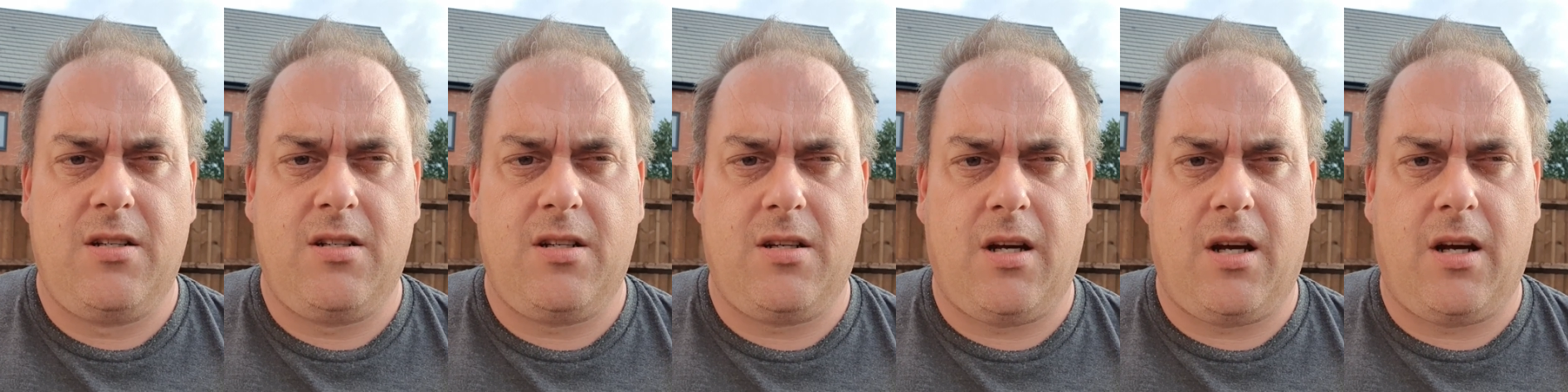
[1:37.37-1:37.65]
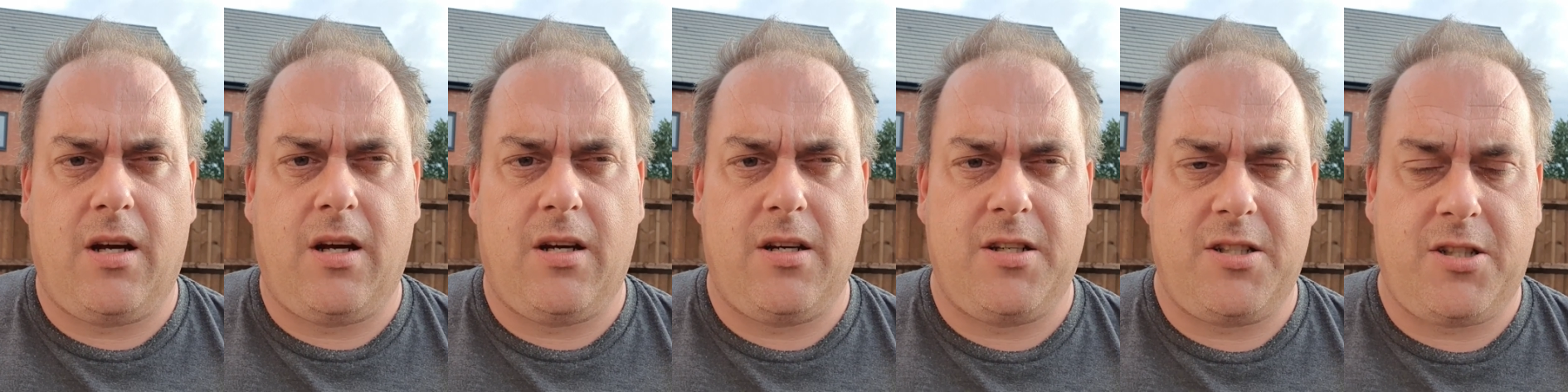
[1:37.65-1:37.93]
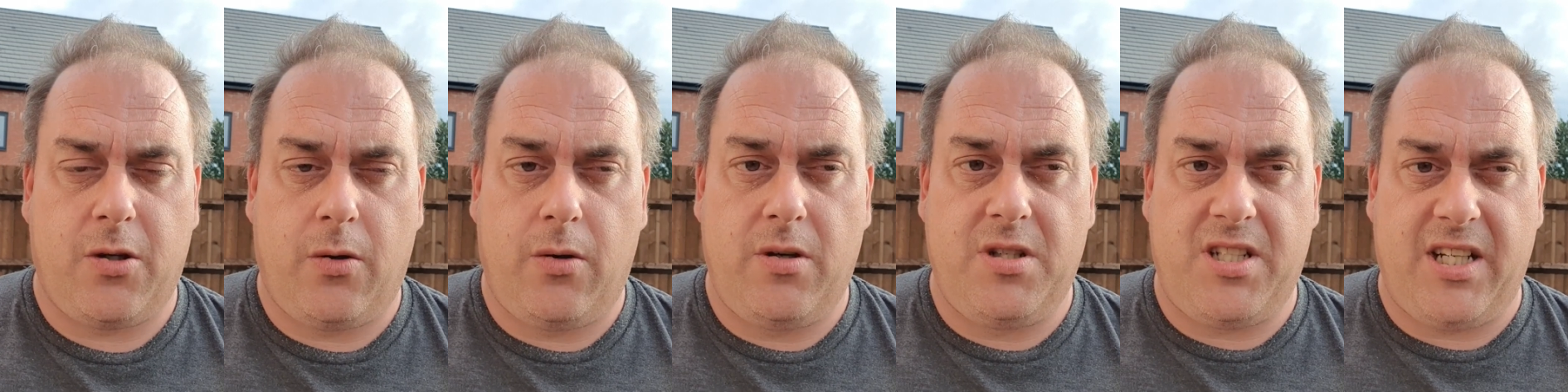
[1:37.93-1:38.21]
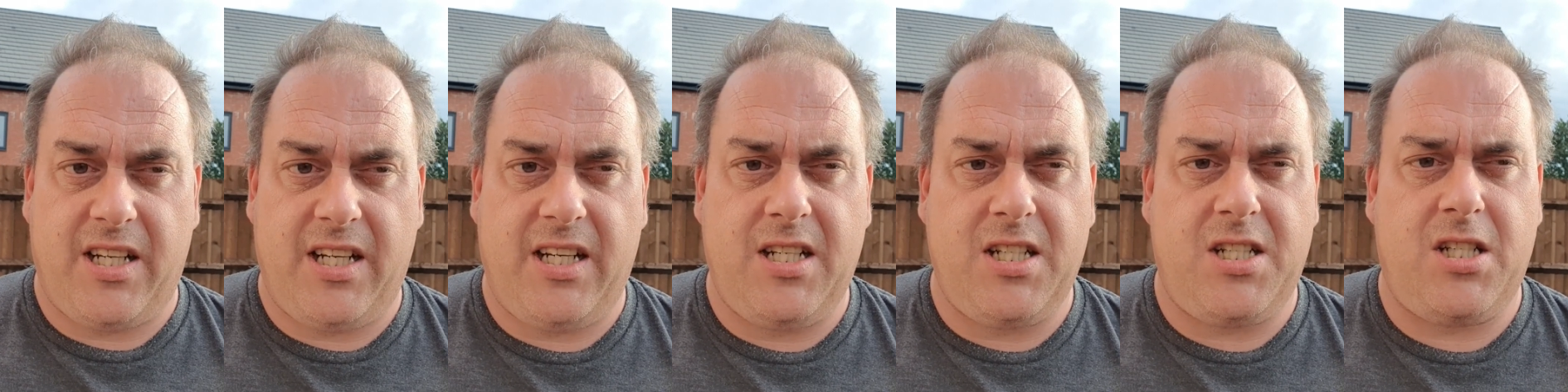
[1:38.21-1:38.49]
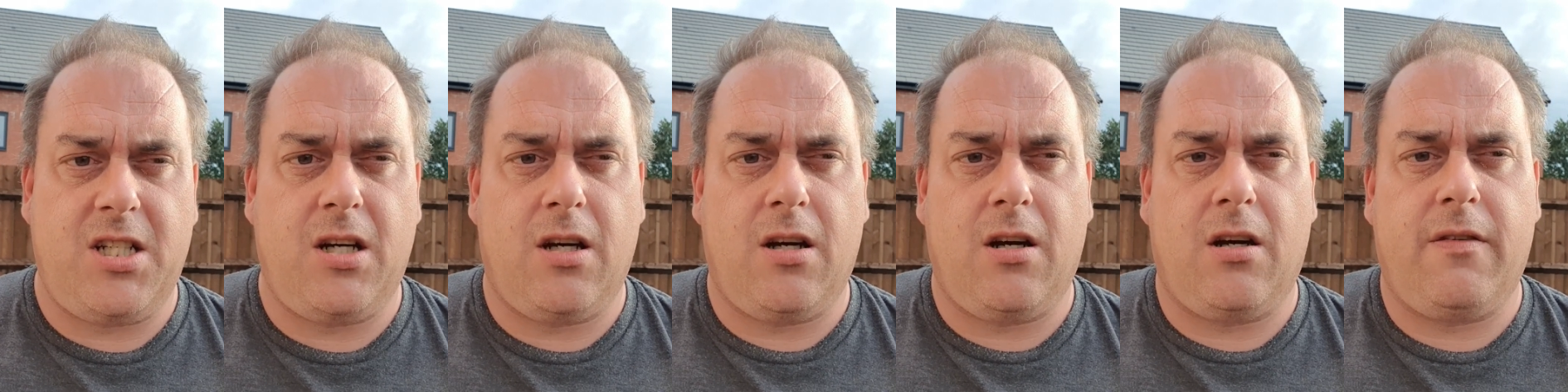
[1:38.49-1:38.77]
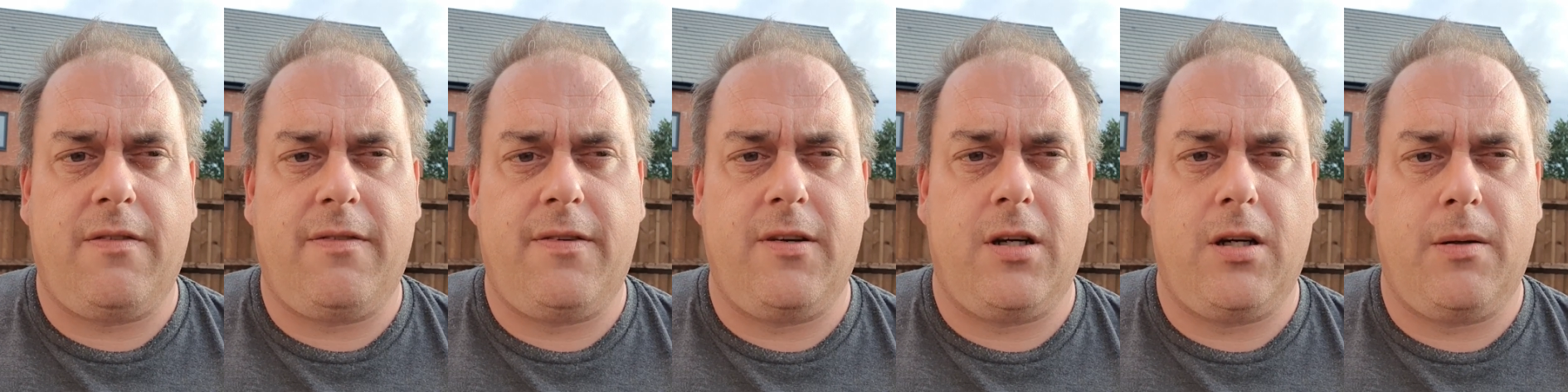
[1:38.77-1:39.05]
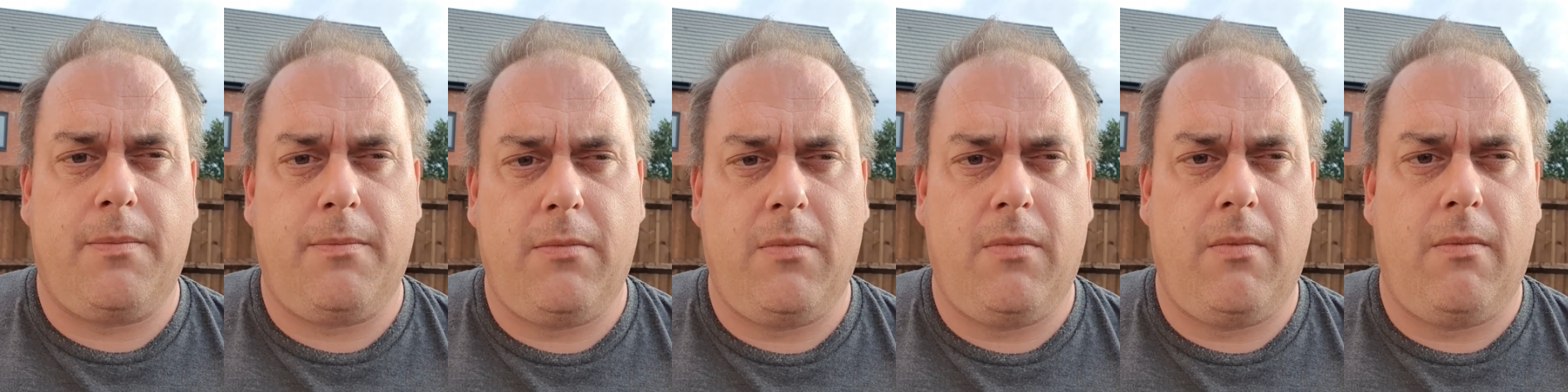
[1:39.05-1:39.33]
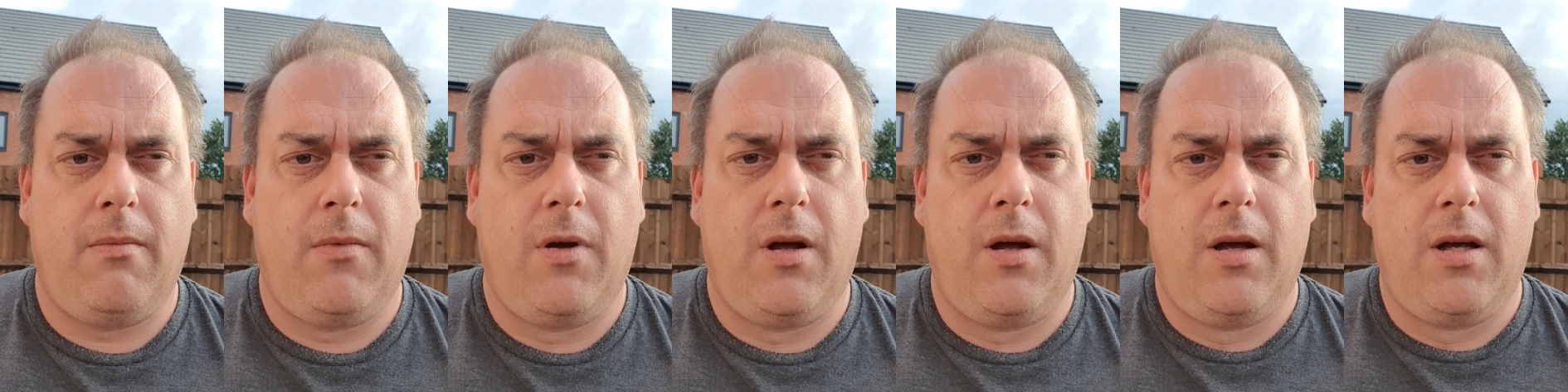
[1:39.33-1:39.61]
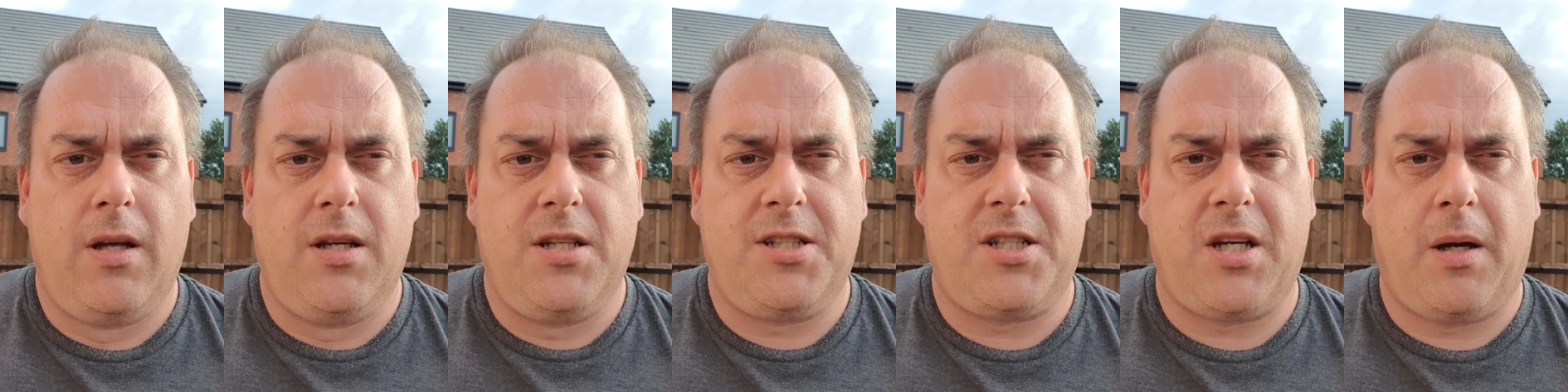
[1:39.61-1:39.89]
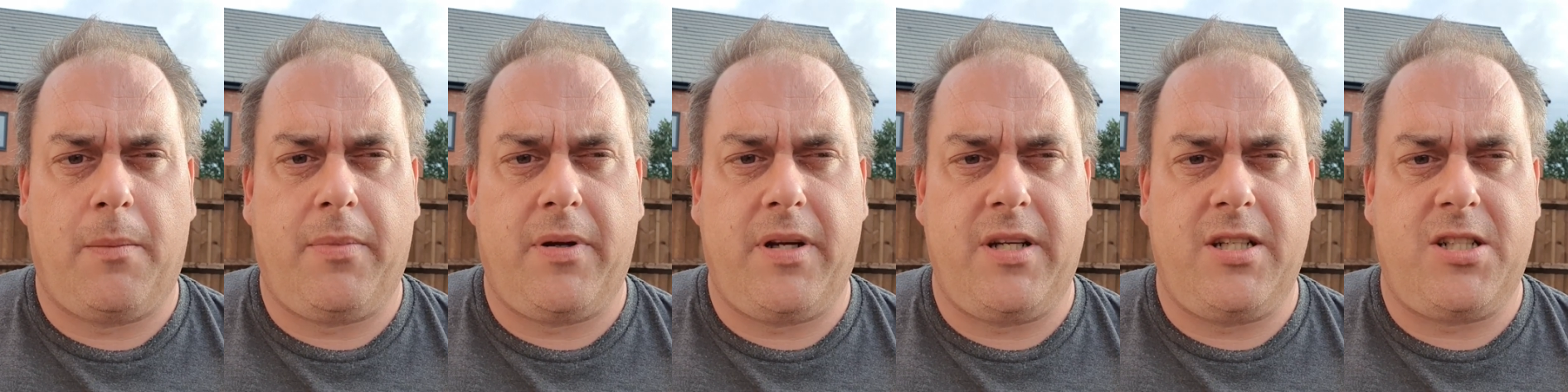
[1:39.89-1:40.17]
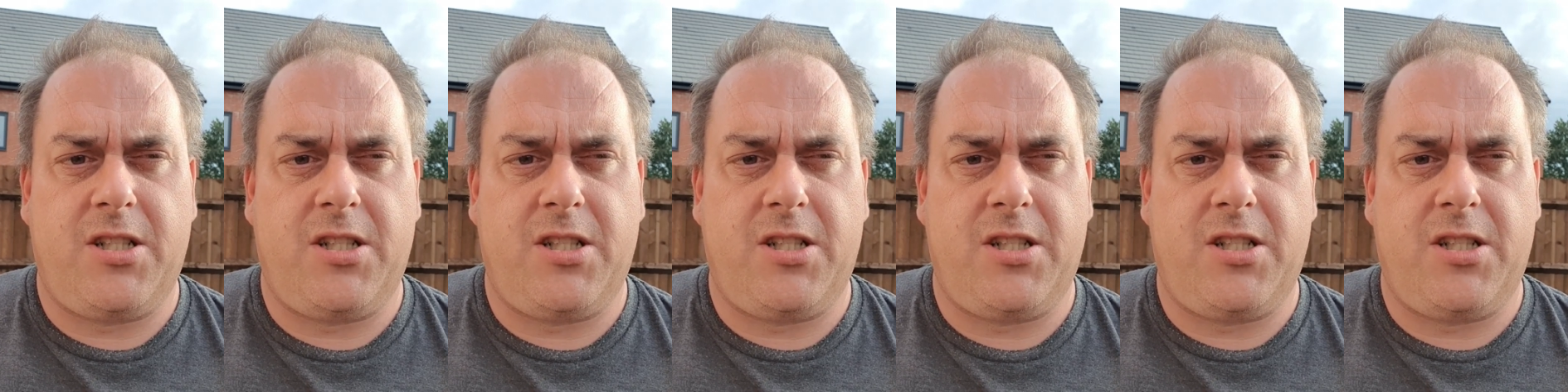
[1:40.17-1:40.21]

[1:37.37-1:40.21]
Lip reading: so it was easier for somebody